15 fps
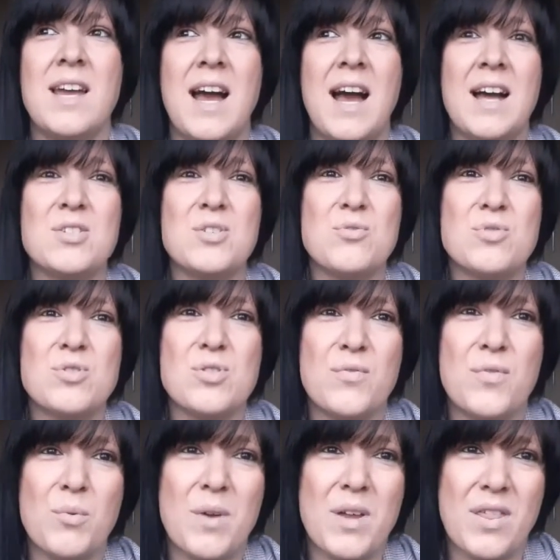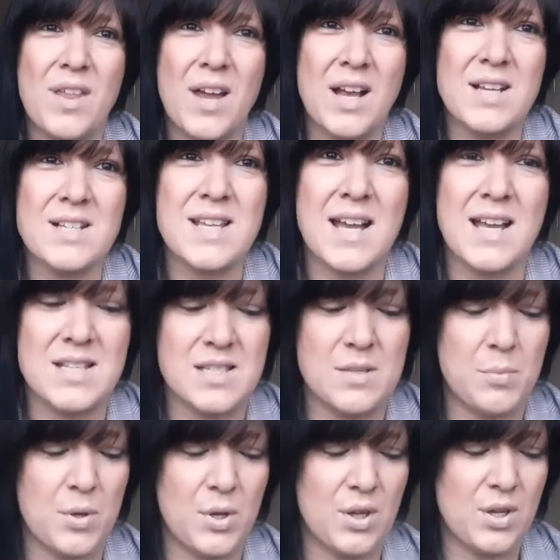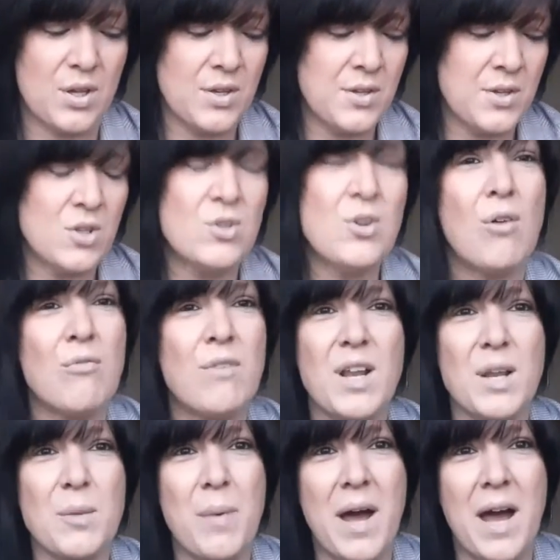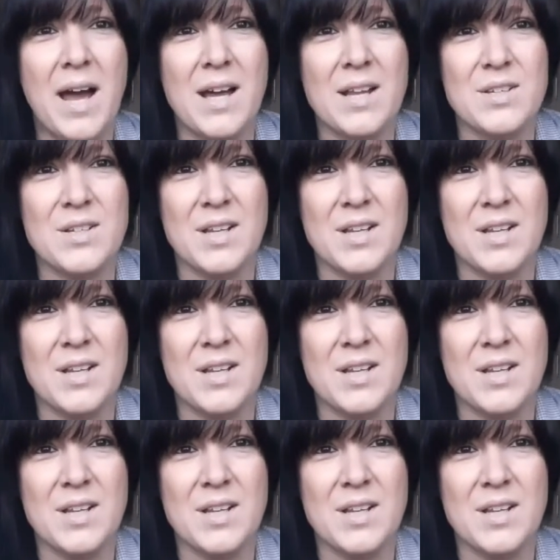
I do suffer with anxiety, but not really bad.